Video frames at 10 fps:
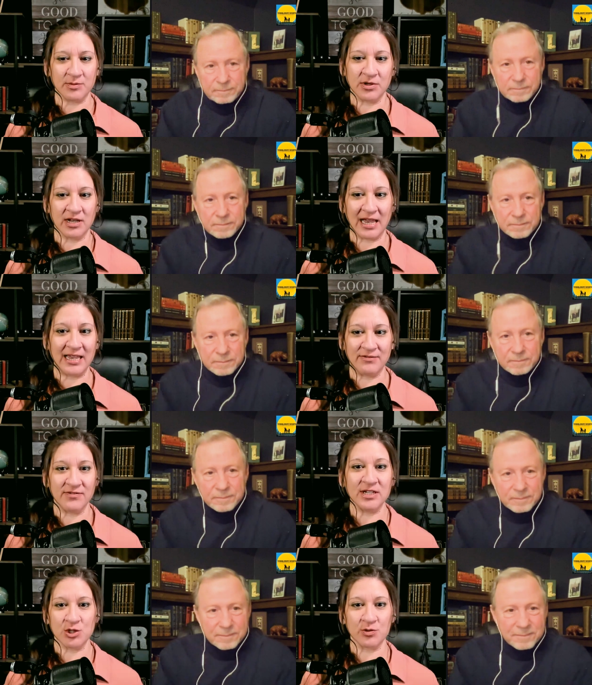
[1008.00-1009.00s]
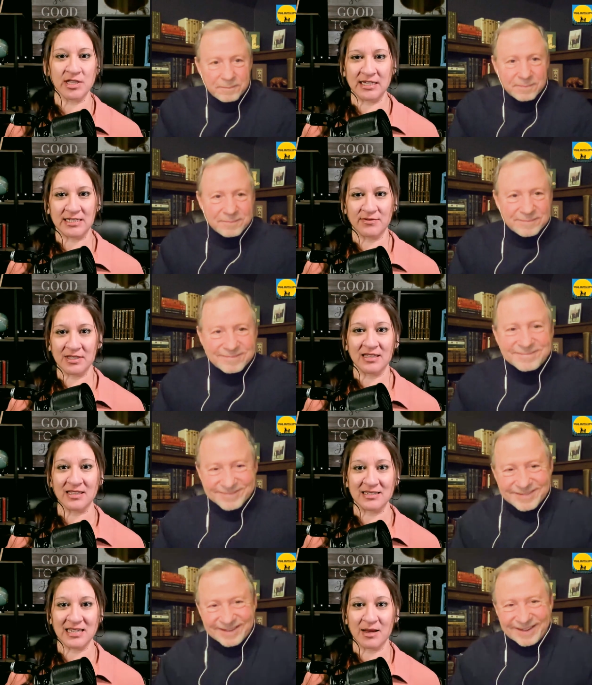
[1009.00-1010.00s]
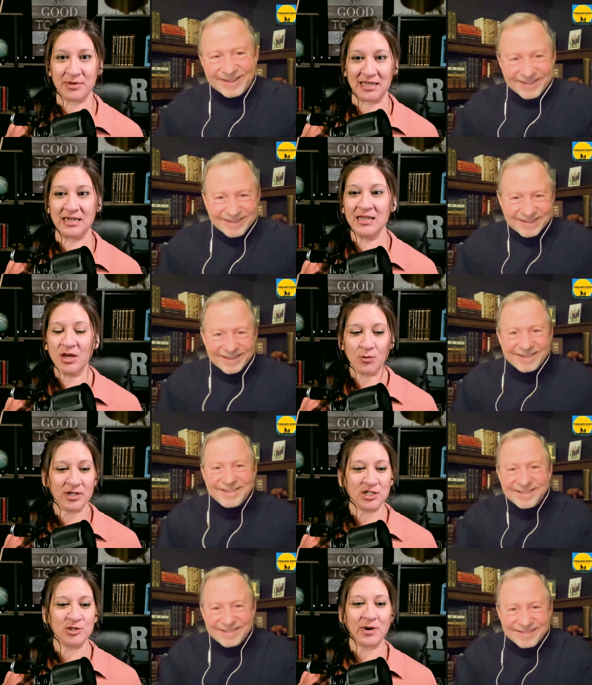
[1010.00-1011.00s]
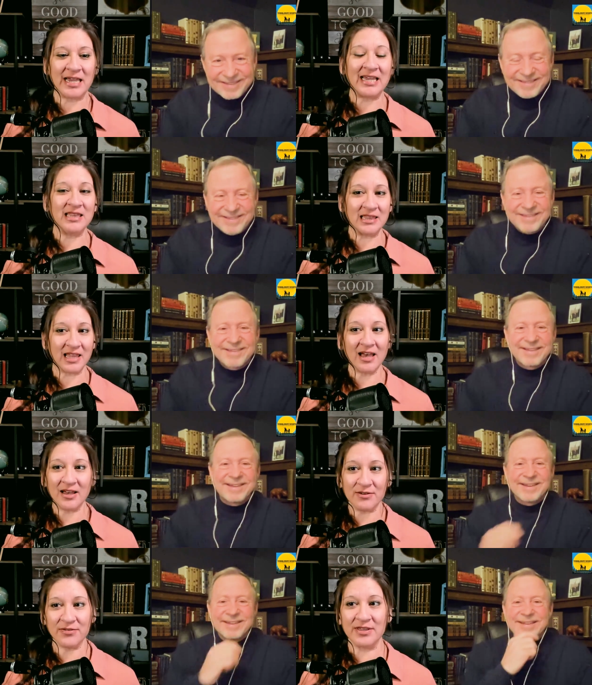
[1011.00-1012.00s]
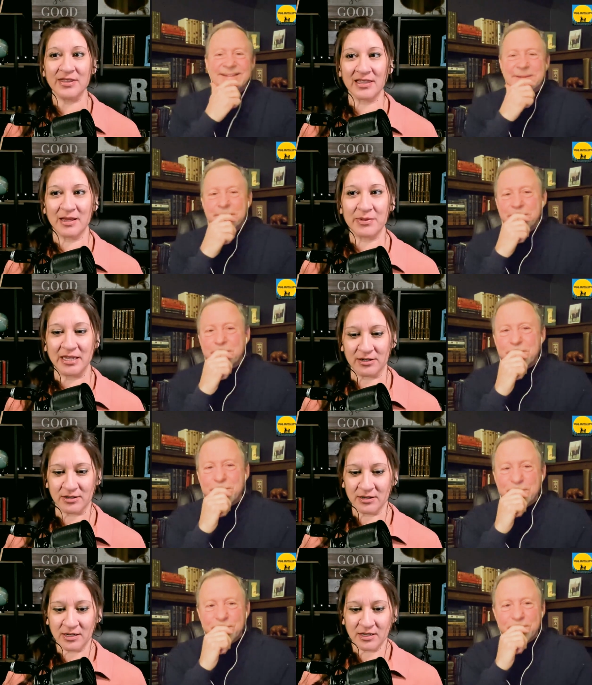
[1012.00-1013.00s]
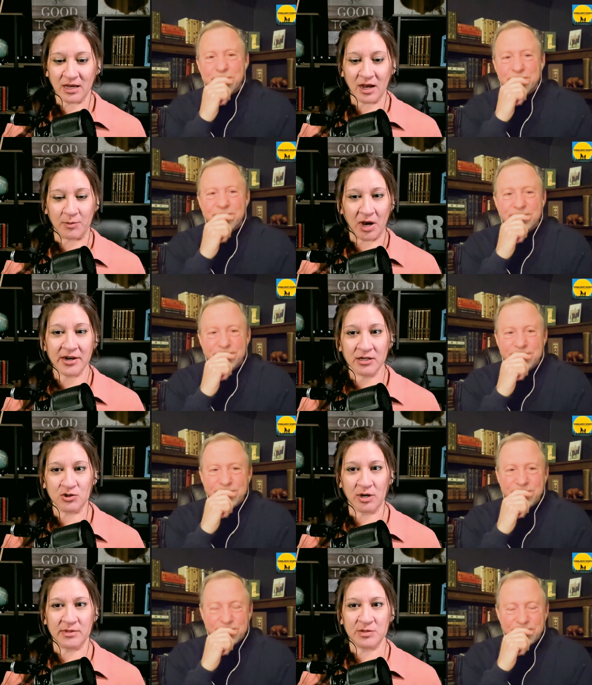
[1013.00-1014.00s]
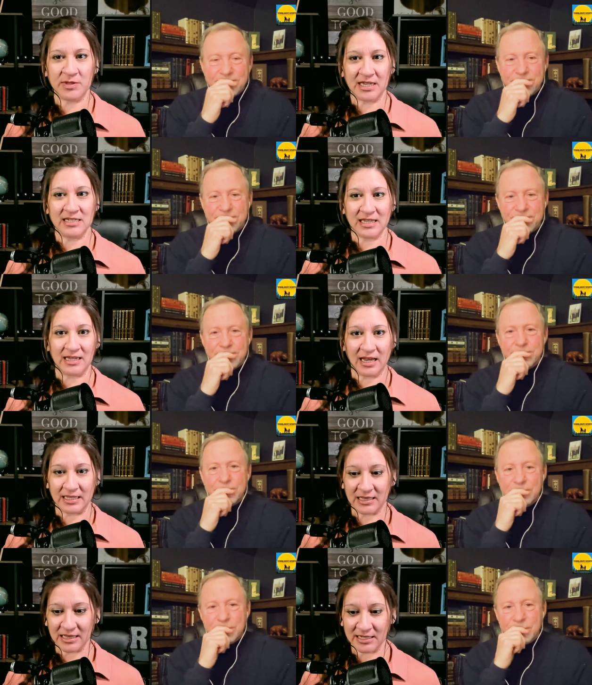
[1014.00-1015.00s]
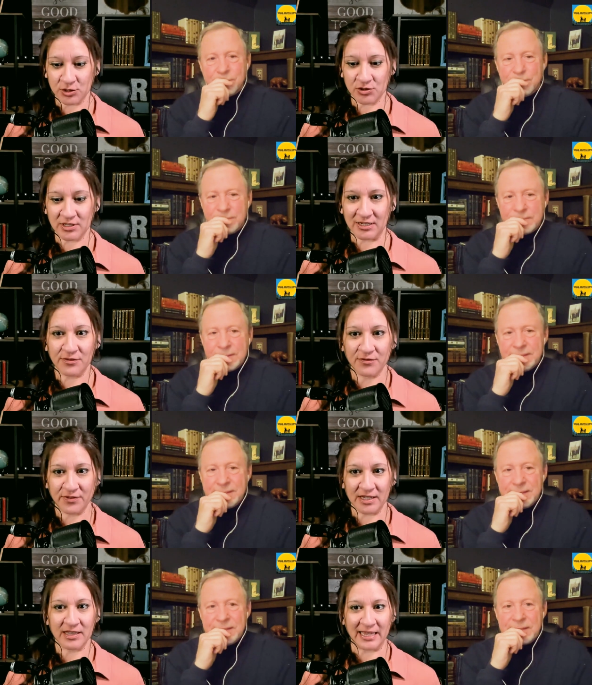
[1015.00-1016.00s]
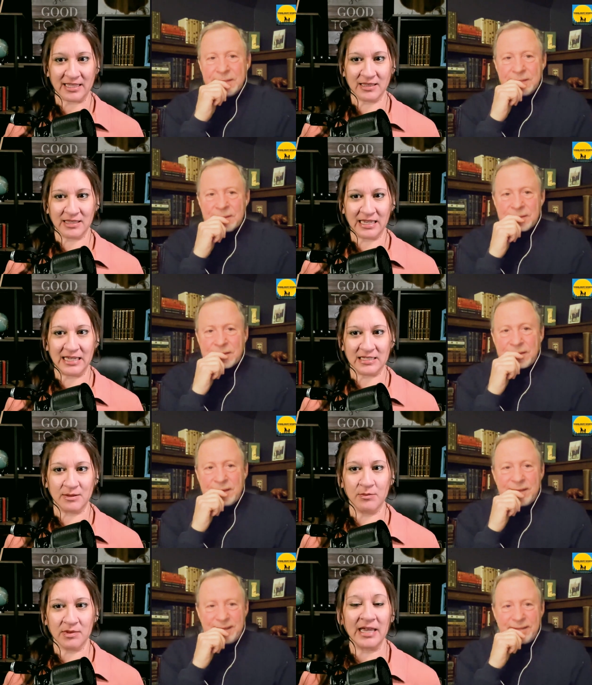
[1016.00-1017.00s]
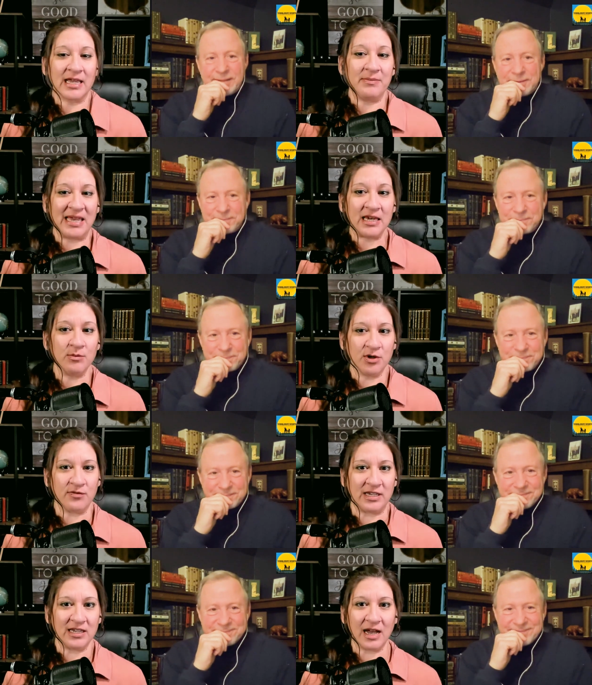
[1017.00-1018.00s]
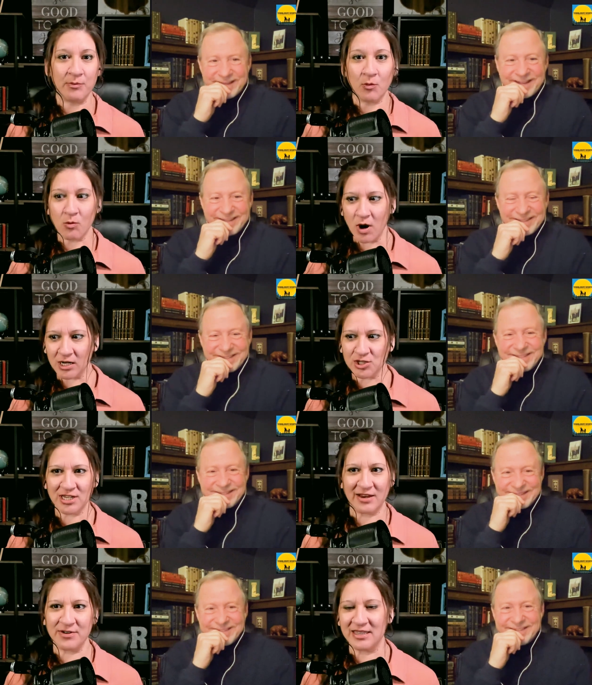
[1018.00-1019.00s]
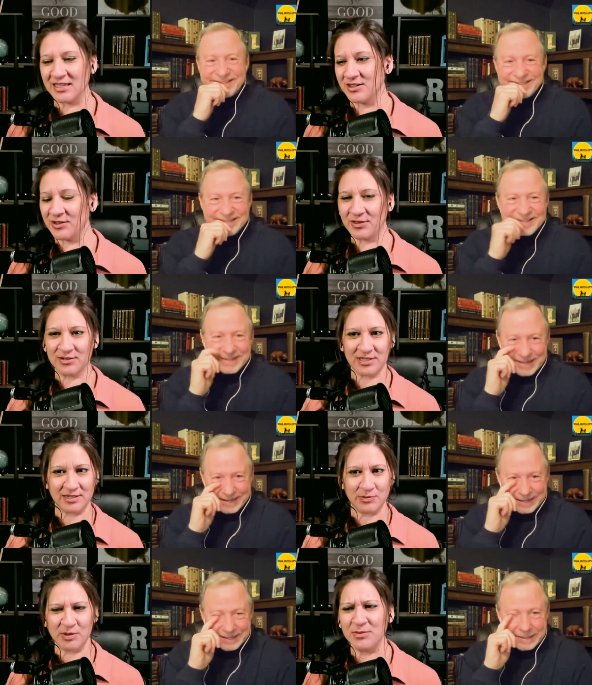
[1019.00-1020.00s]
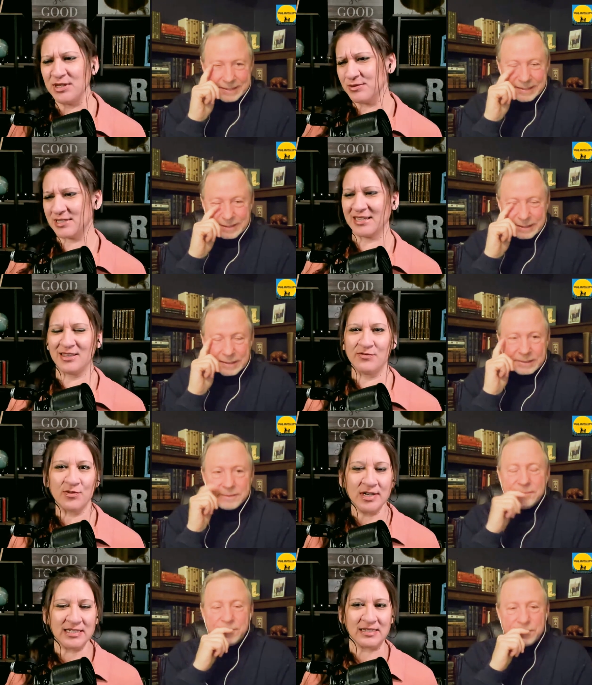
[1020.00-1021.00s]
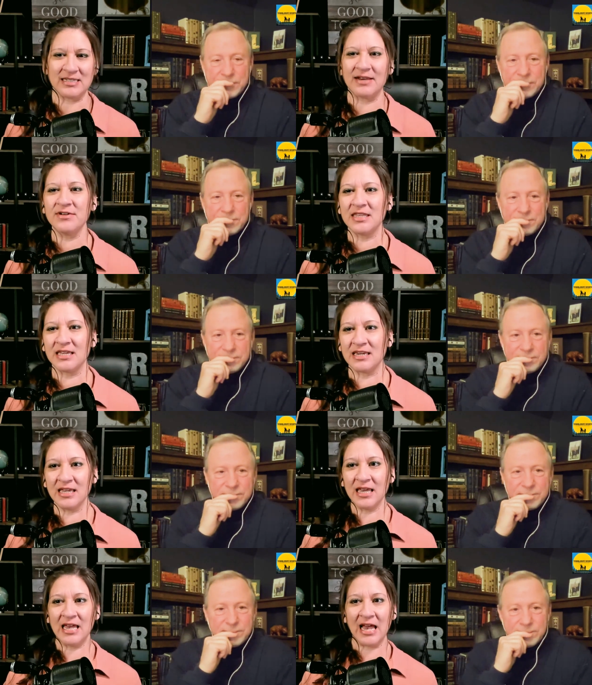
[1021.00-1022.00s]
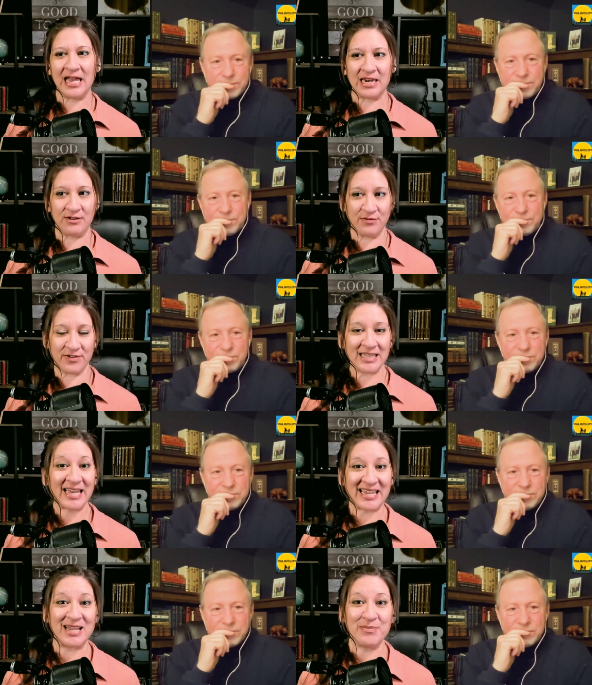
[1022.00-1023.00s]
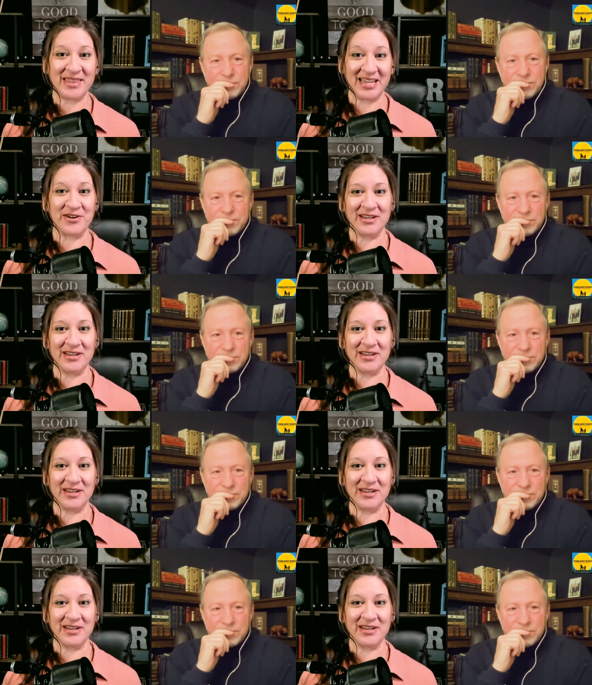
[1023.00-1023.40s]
Speaker 1: a book, I visualize everything that's yeah, happening, yeah. which is why I love yeah. the Lamplighter um, audio dramas because I, I literally feel like it's a, like I'm in a movie. I'm watching everything. You know, there's the, the music and the voices and everything. And, and I feel like I'm there